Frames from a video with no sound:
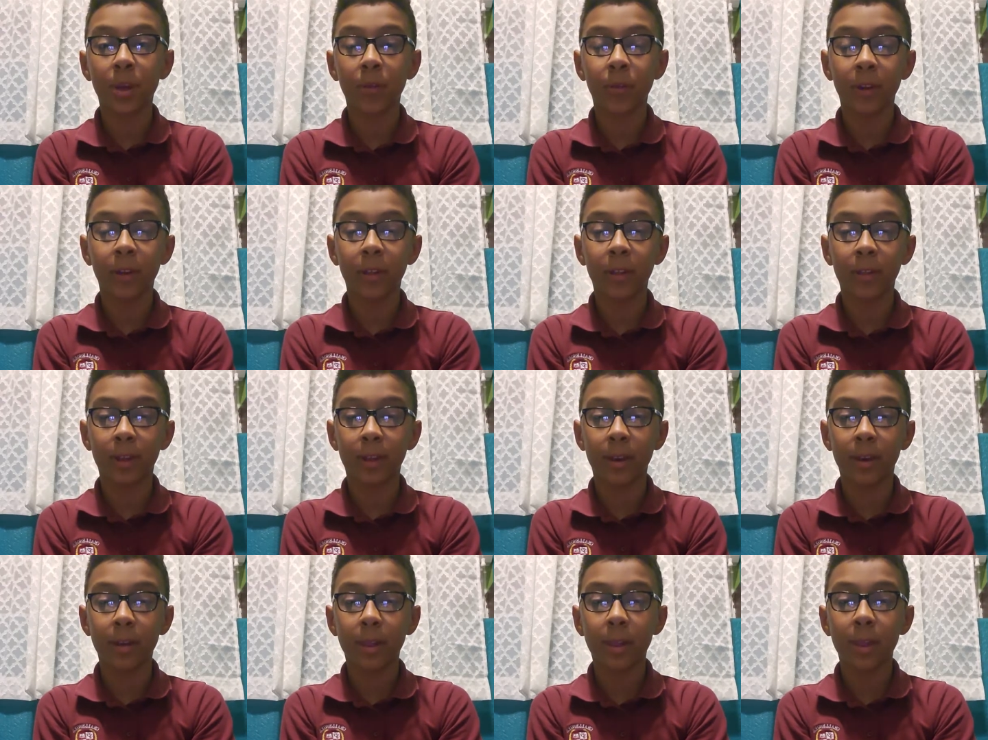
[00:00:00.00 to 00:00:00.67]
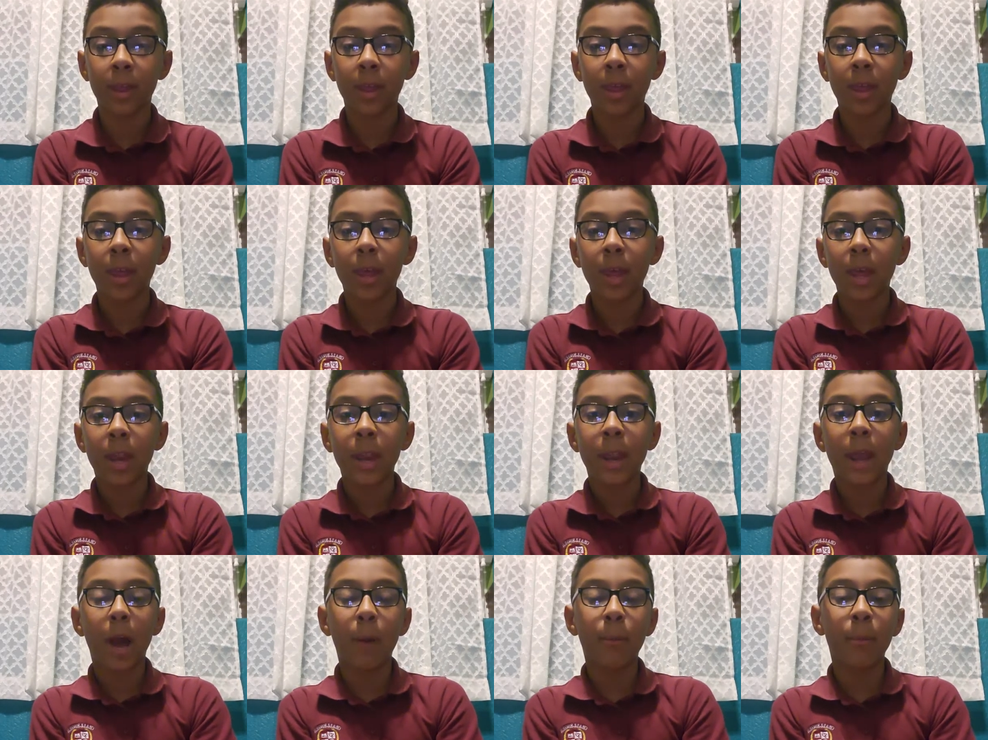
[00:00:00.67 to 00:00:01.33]
reason.
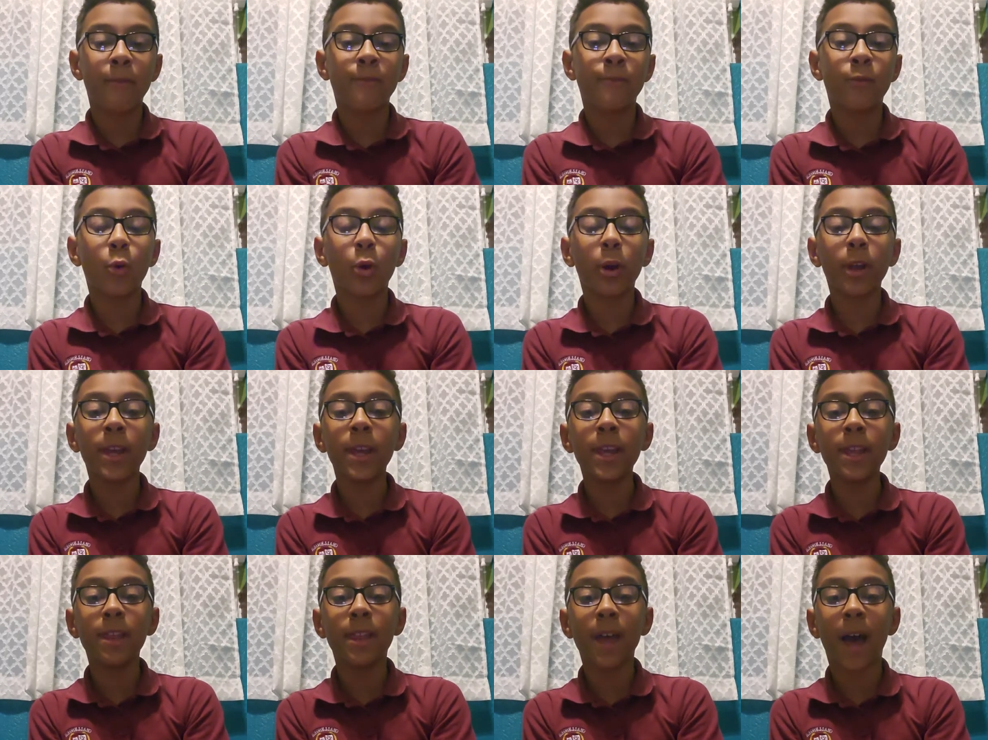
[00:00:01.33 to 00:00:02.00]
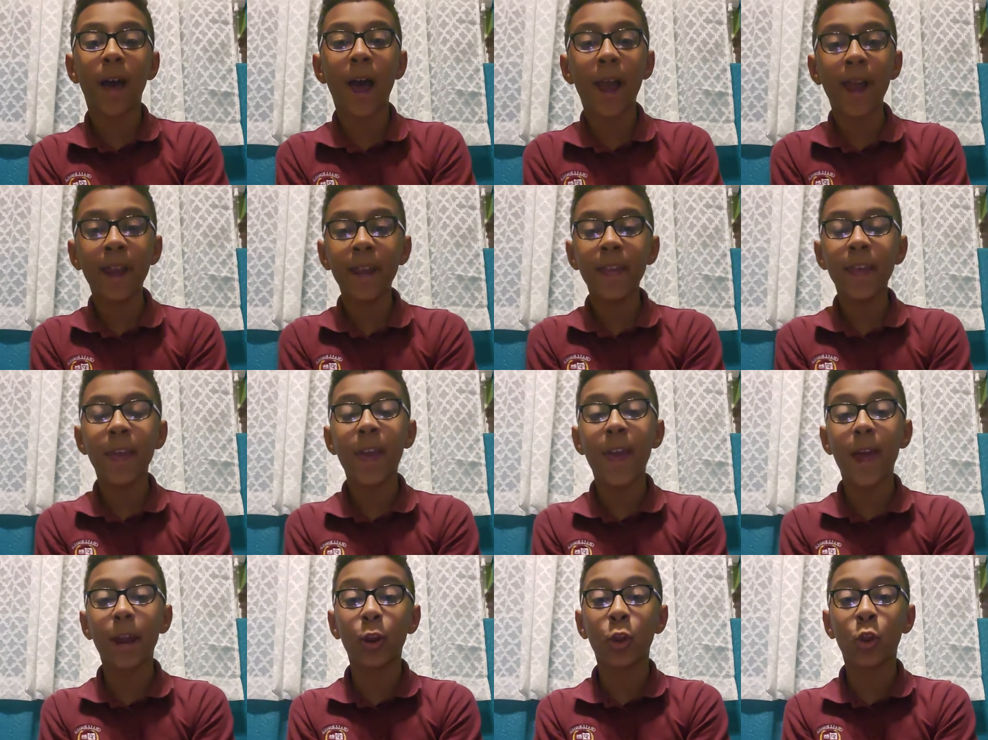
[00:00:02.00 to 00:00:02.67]
Now, before he died,
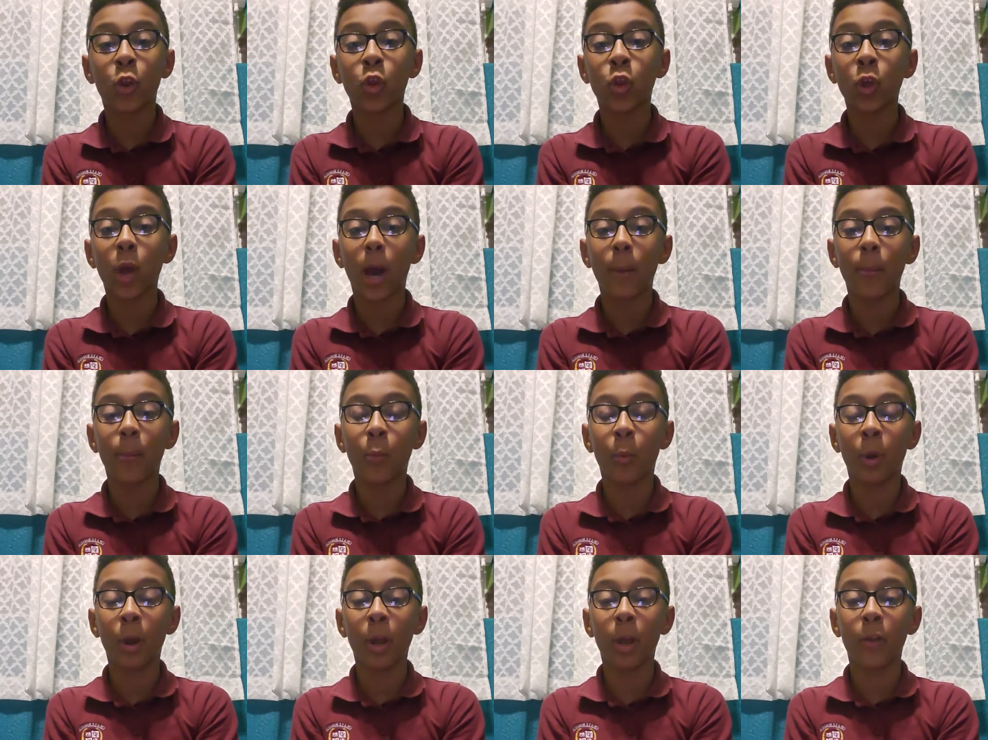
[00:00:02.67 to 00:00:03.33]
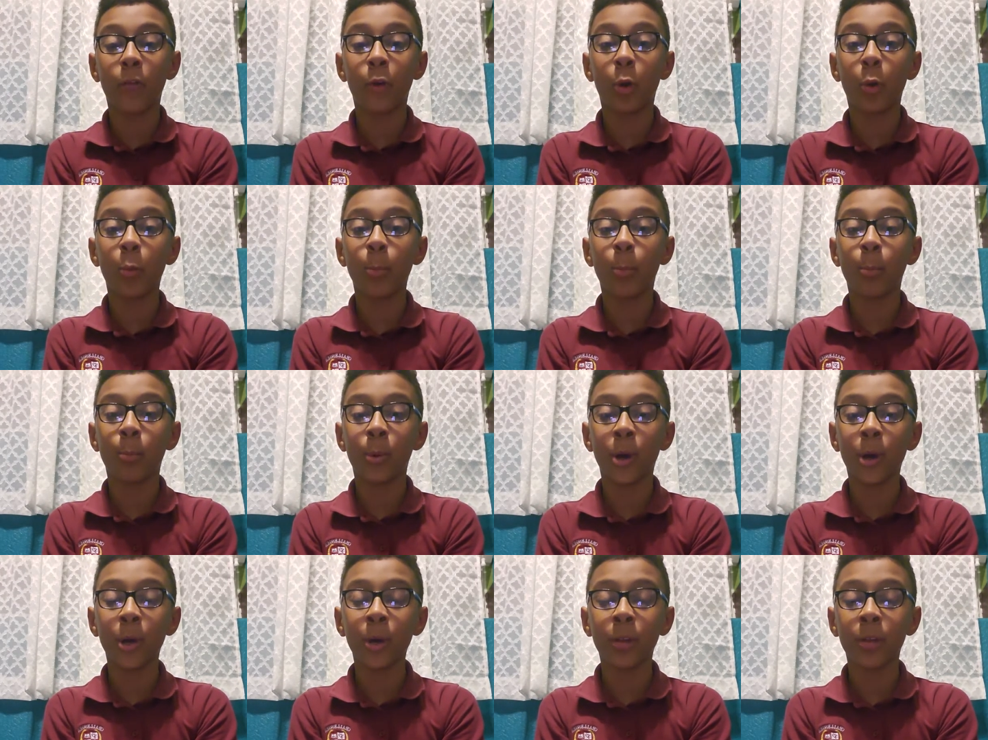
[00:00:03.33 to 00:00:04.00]
he had a shop where he wrote
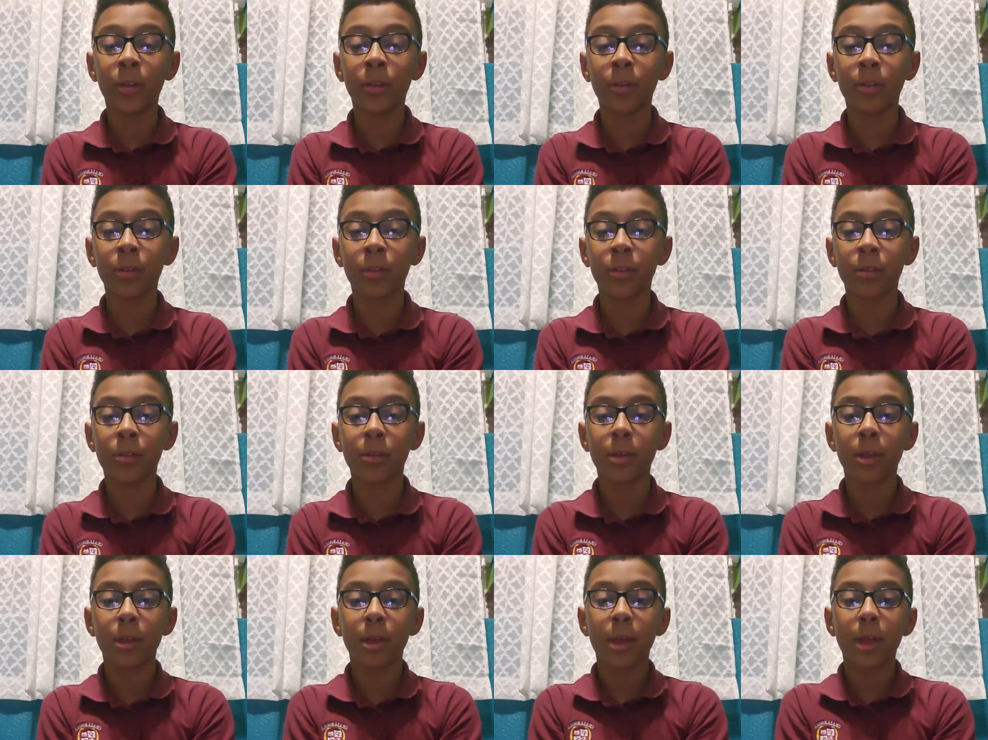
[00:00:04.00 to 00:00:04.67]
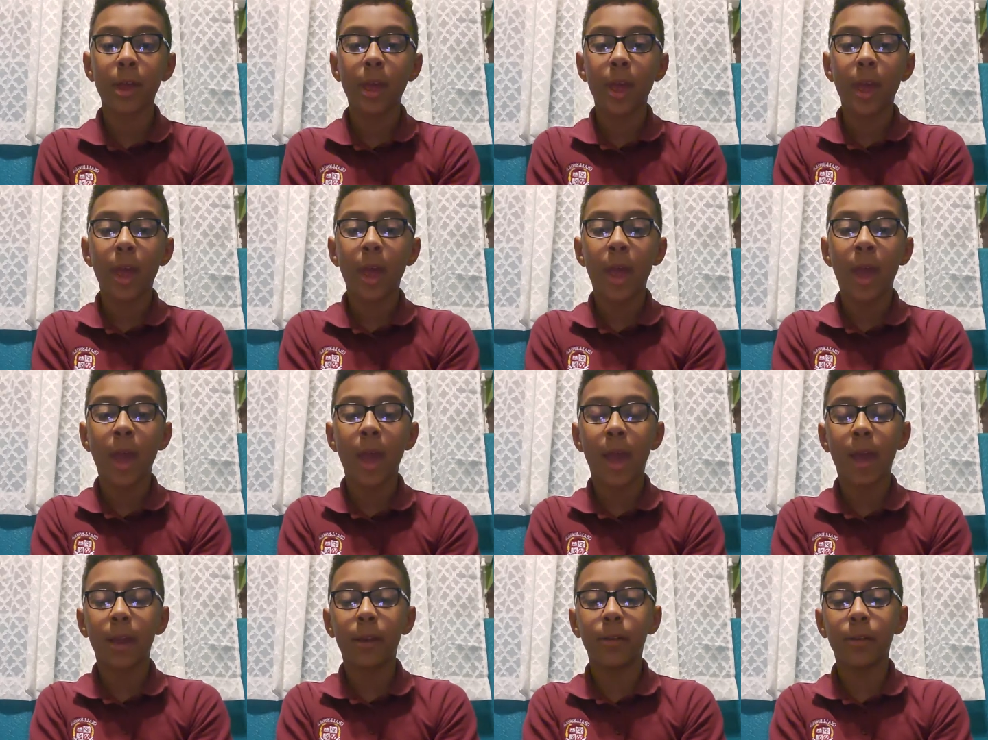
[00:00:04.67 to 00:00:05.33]
books
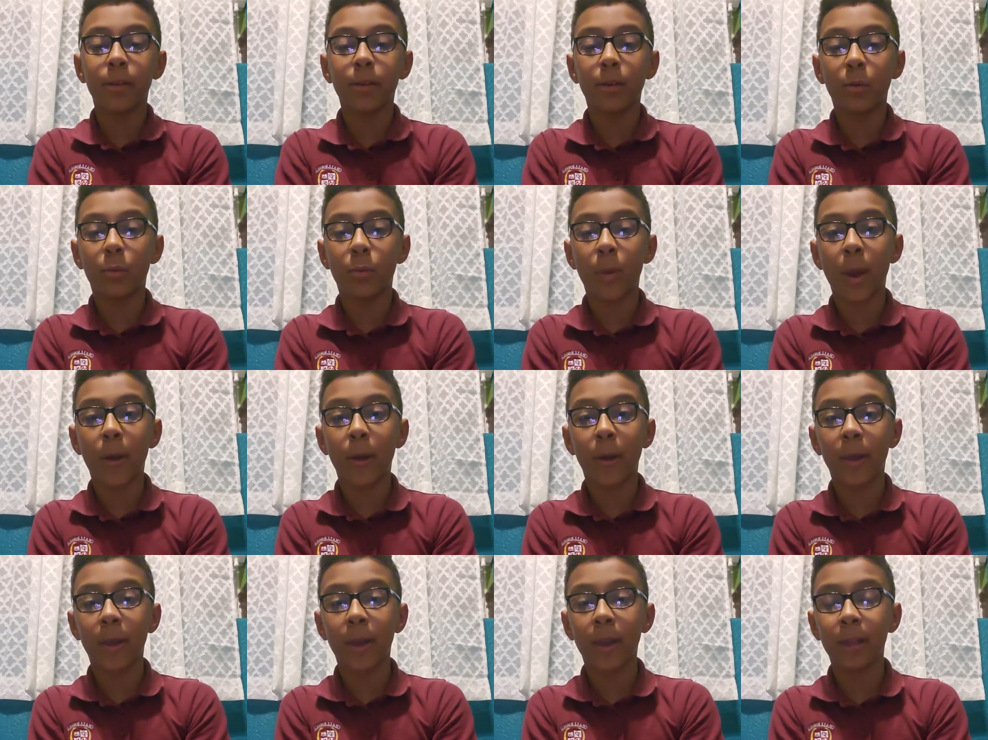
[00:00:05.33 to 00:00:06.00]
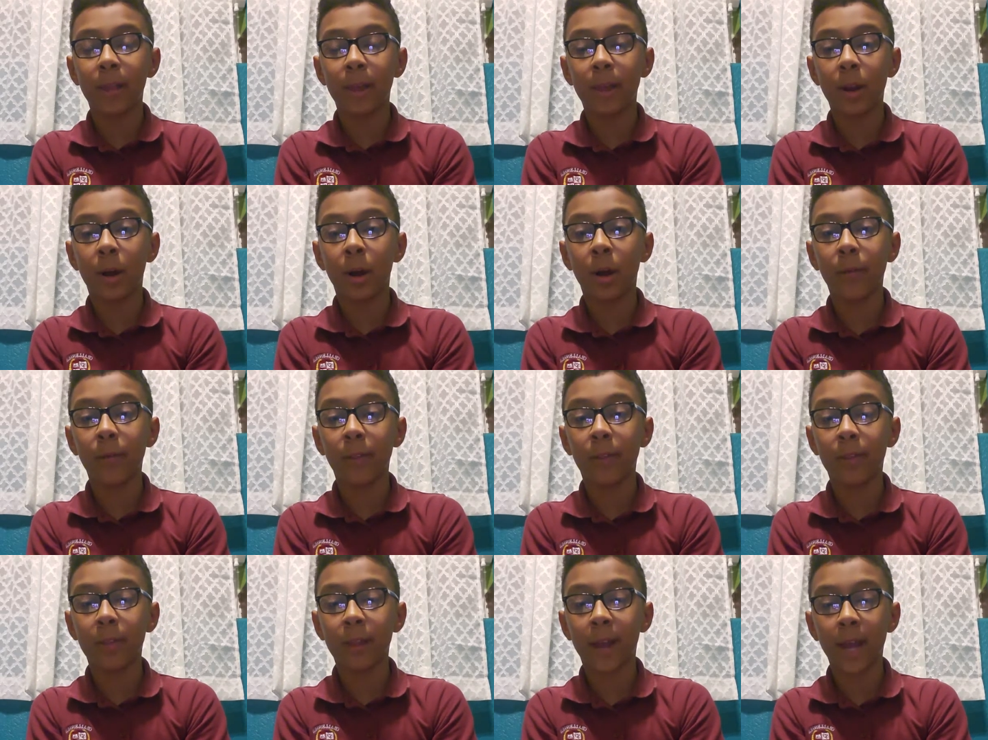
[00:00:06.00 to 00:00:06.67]
and uh, where he did all
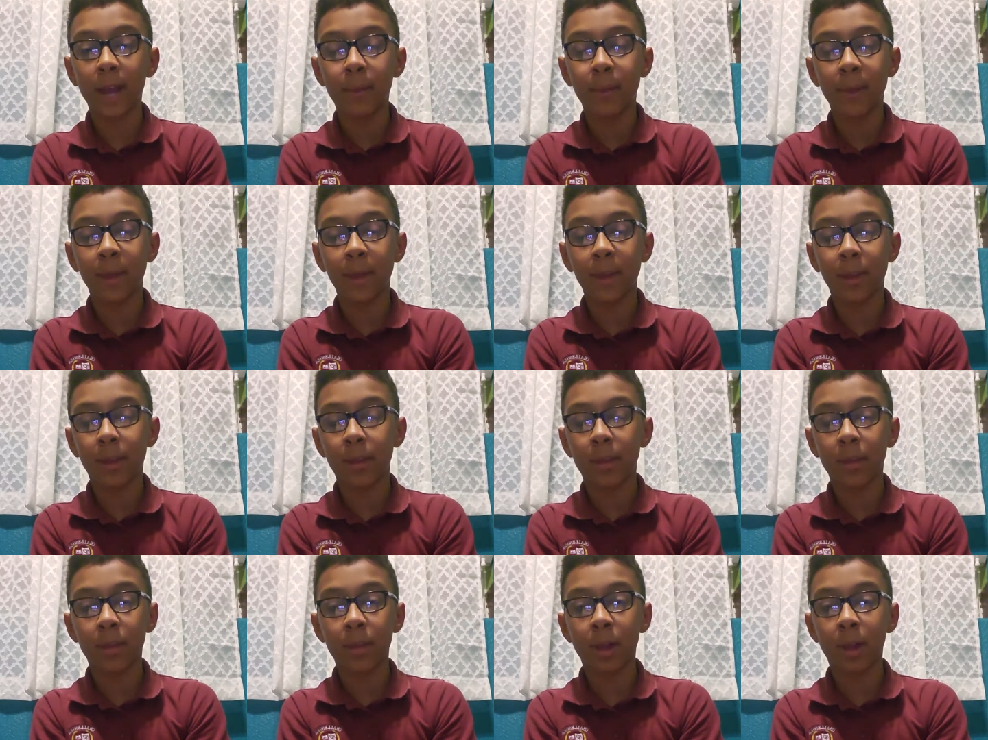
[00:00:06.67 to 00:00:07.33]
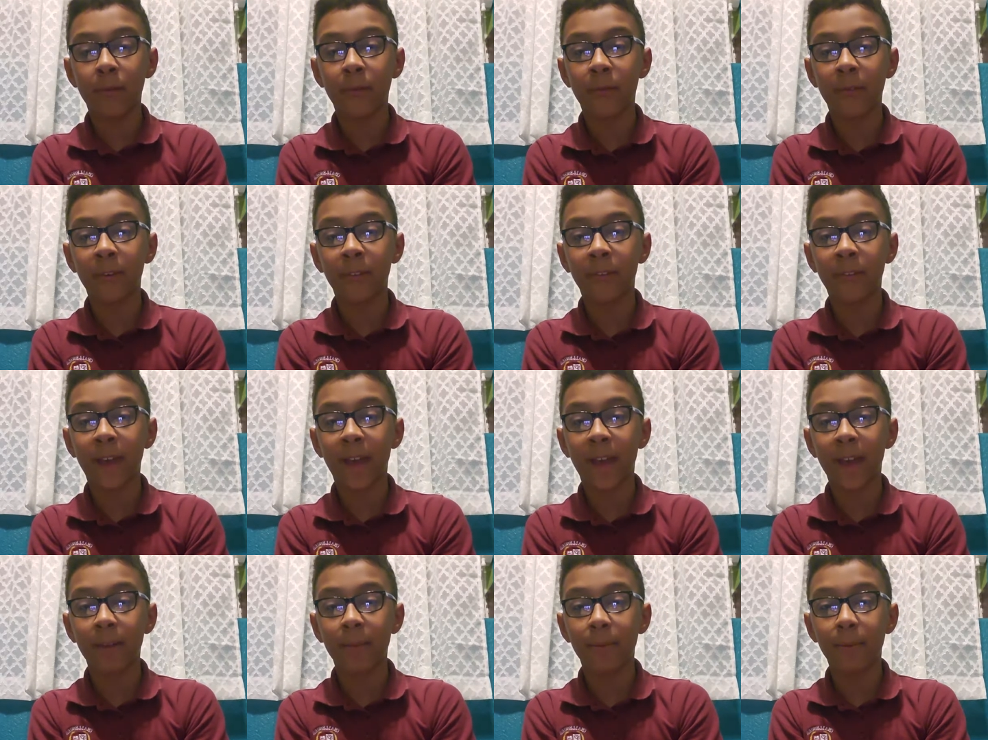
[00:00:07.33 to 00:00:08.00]
this typing and stuff like
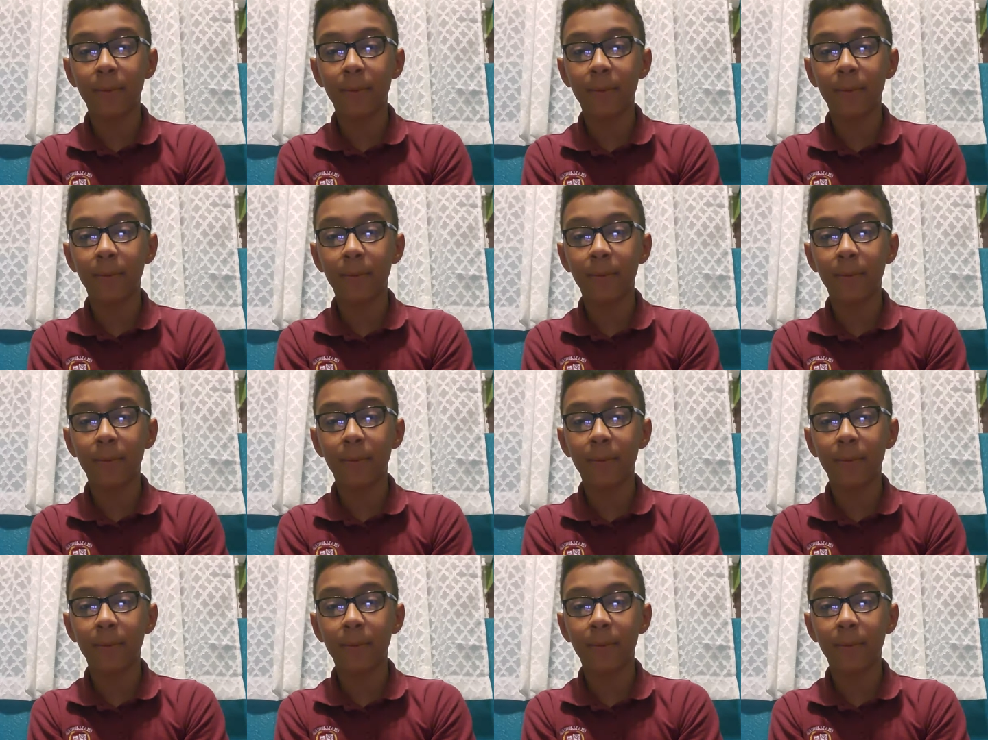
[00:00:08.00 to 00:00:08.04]
that.